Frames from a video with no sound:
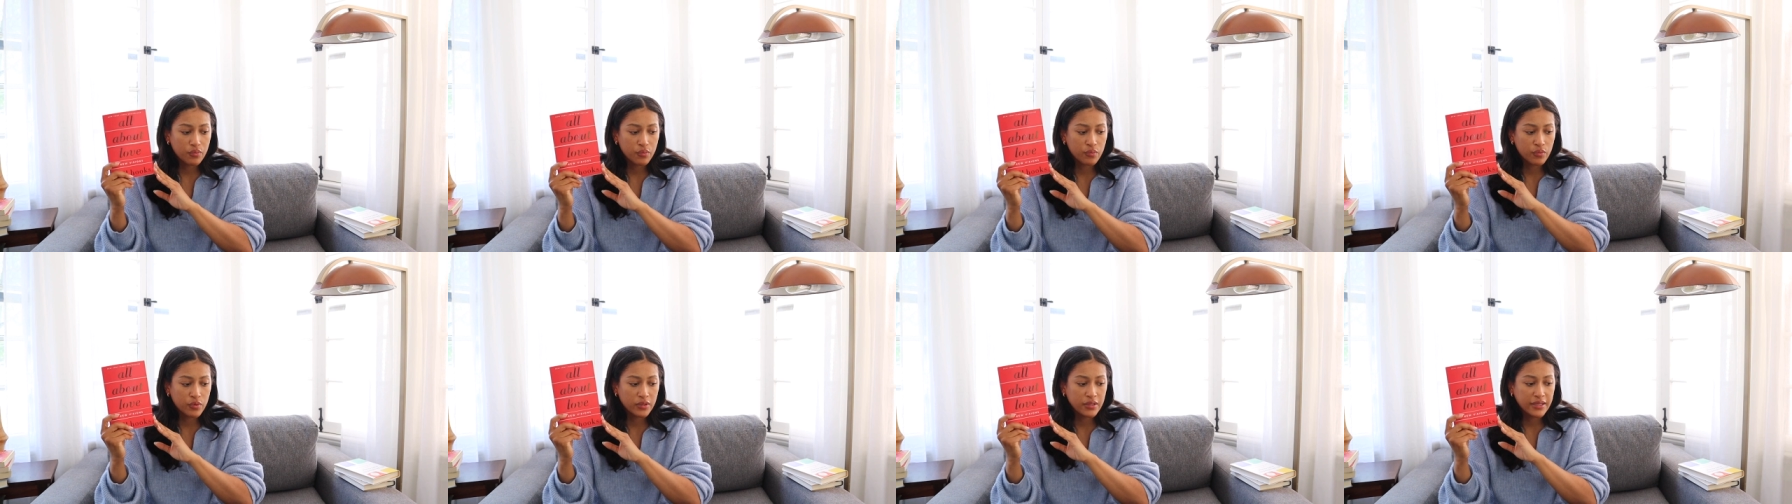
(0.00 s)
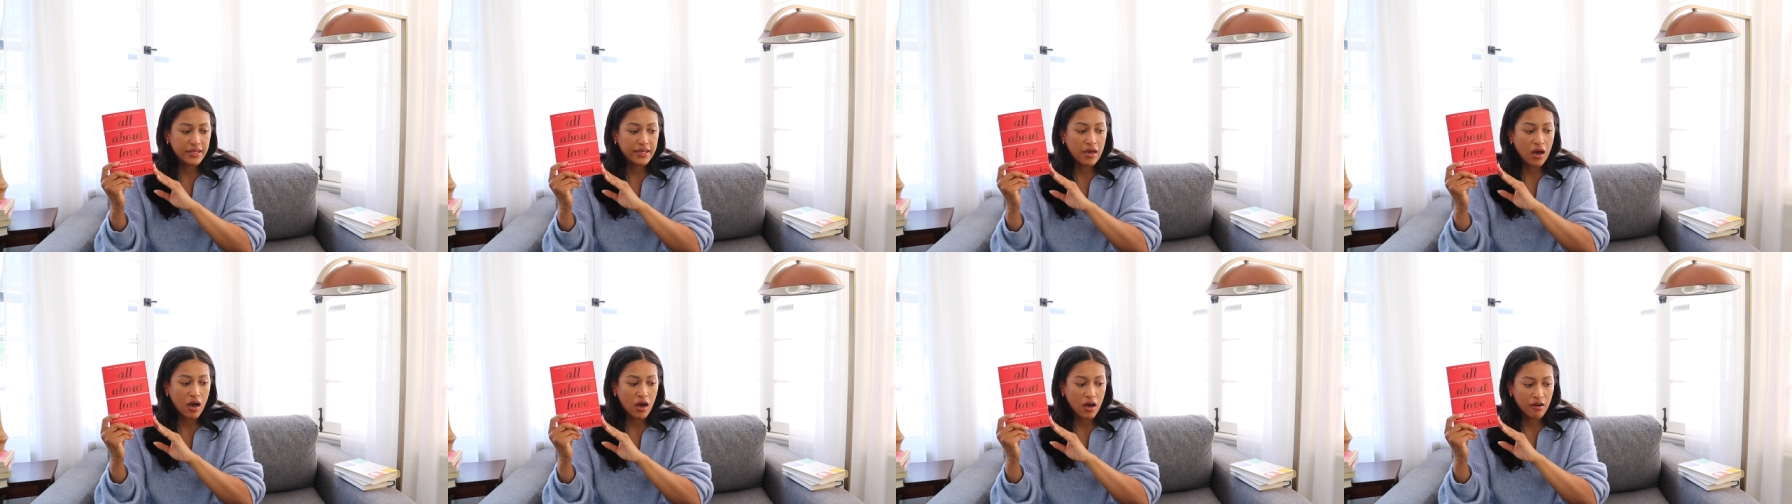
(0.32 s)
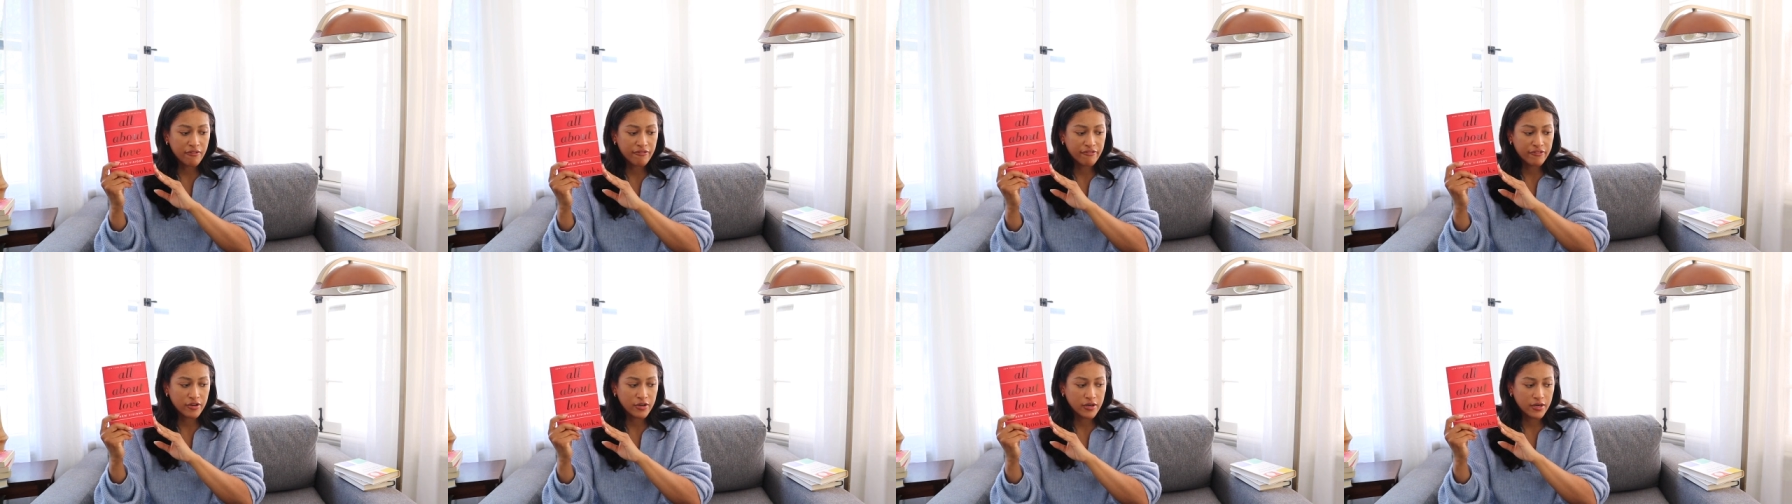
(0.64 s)
really
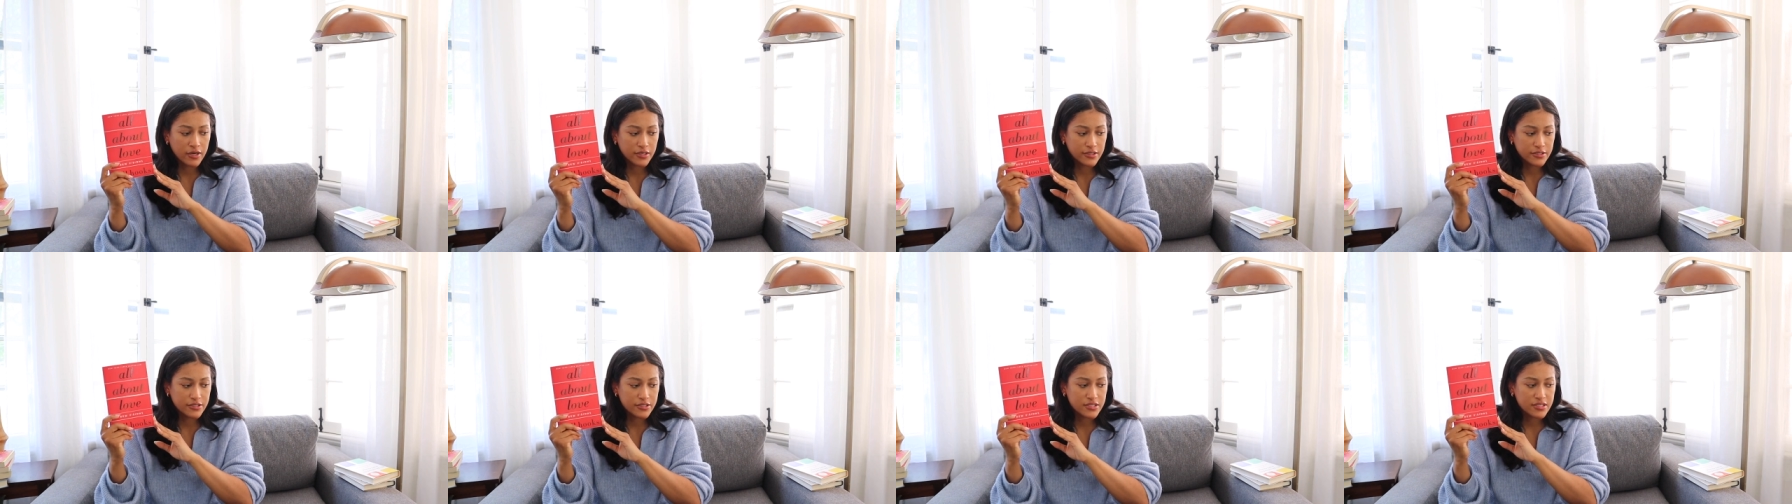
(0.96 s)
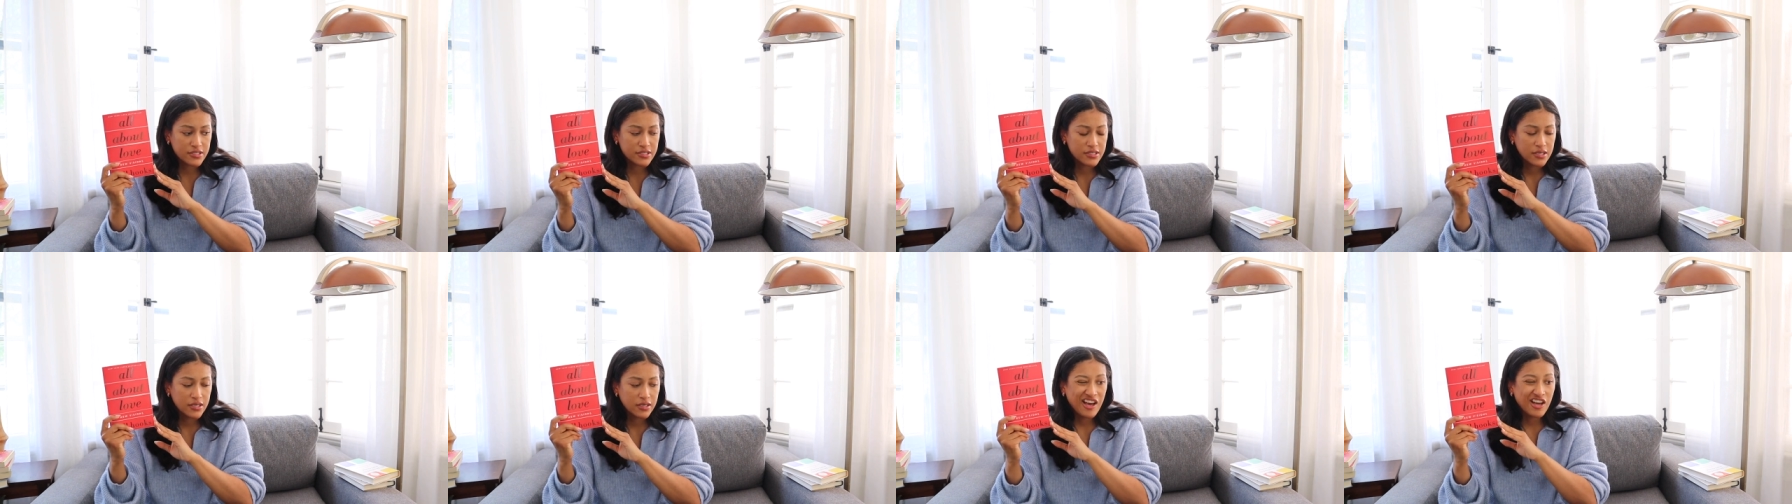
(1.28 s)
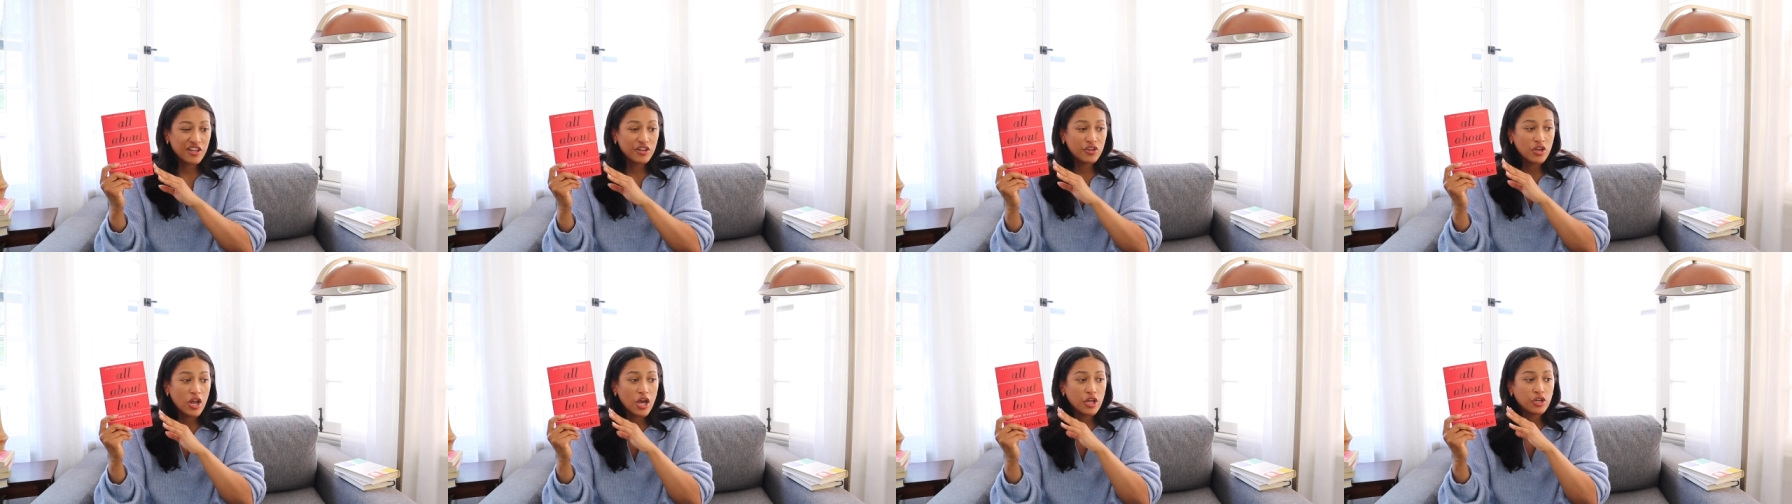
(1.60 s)
offers
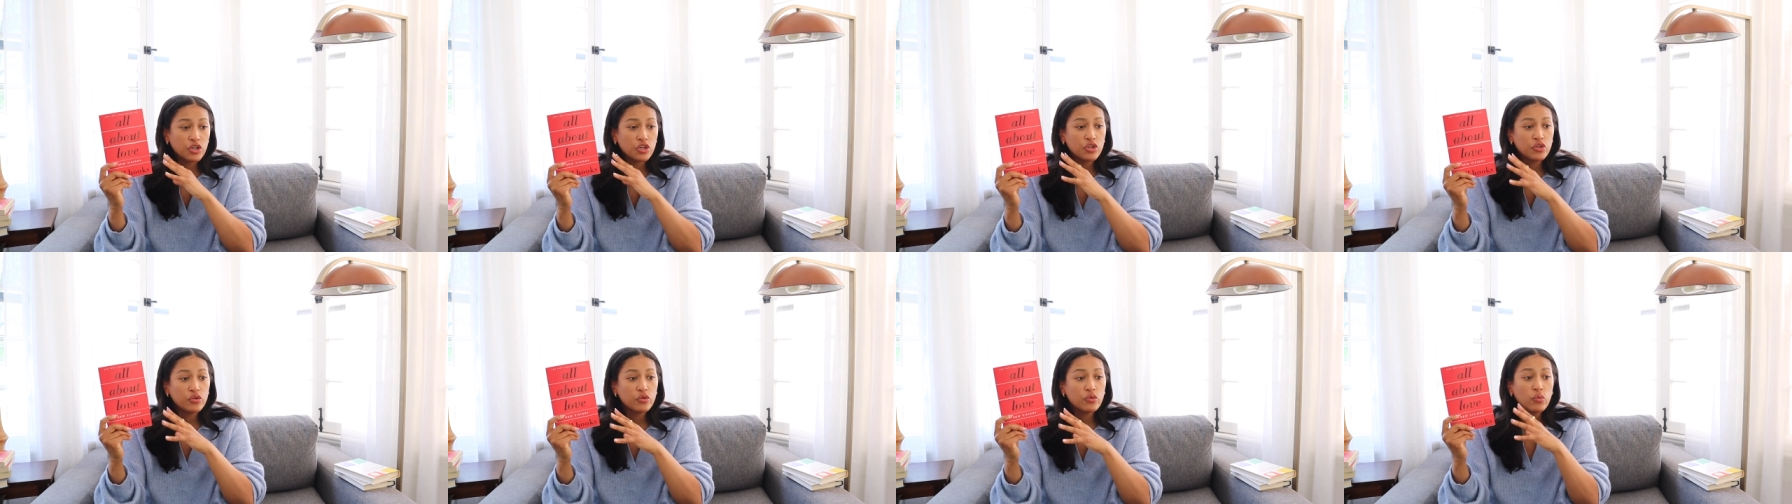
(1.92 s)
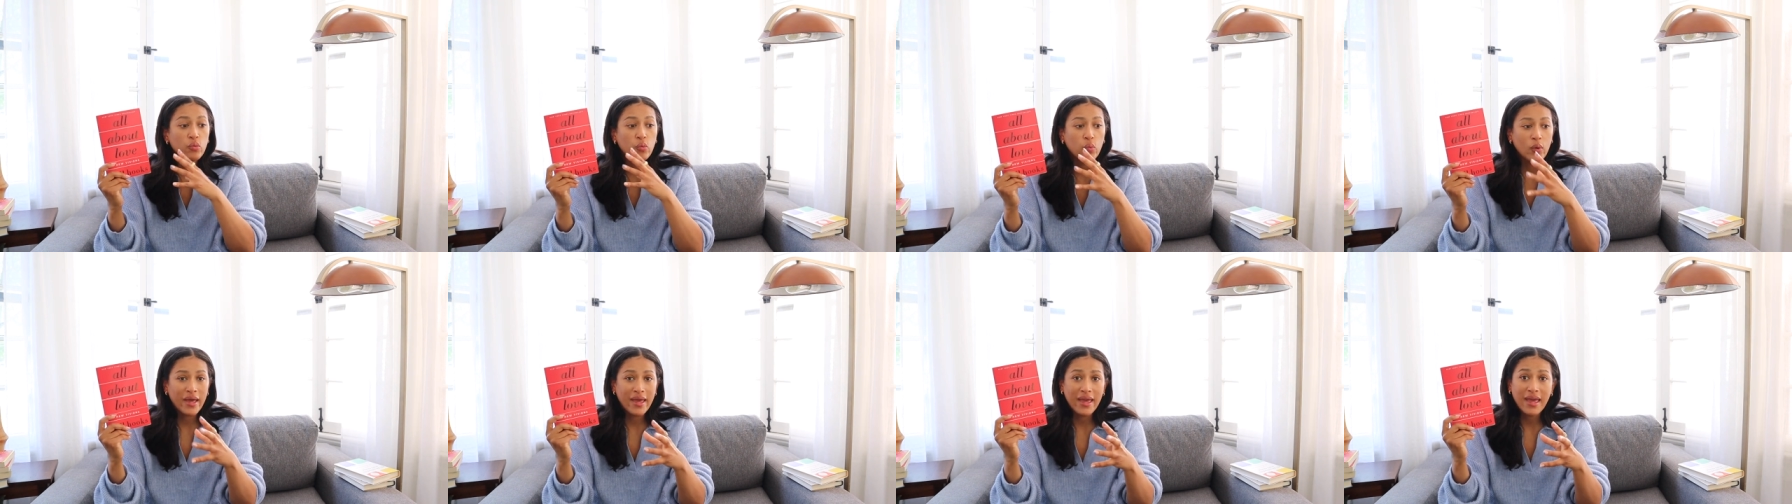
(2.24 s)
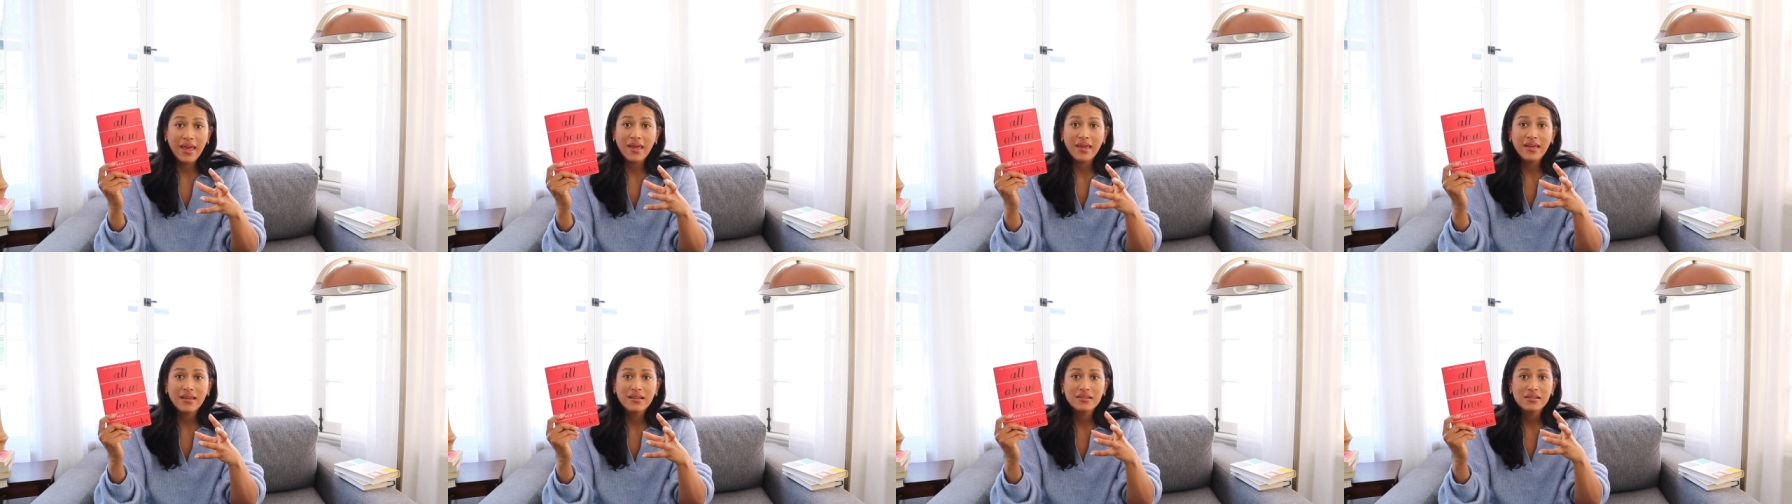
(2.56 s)
a new
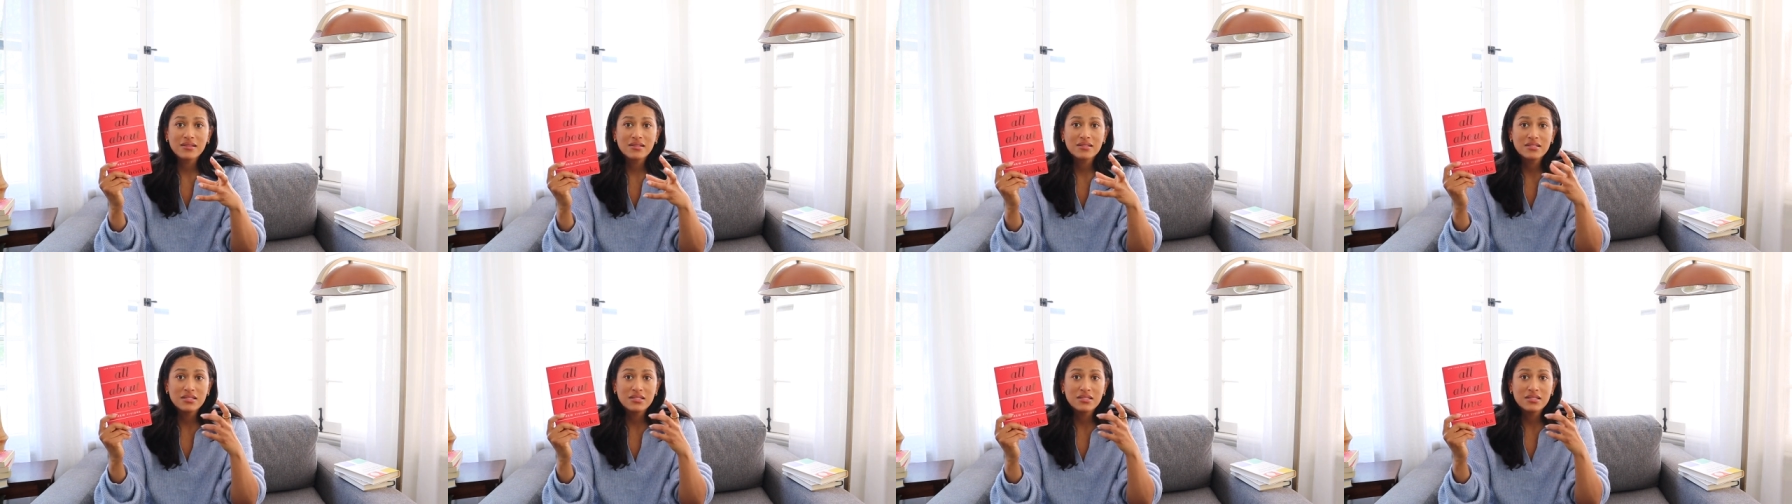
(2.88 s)
way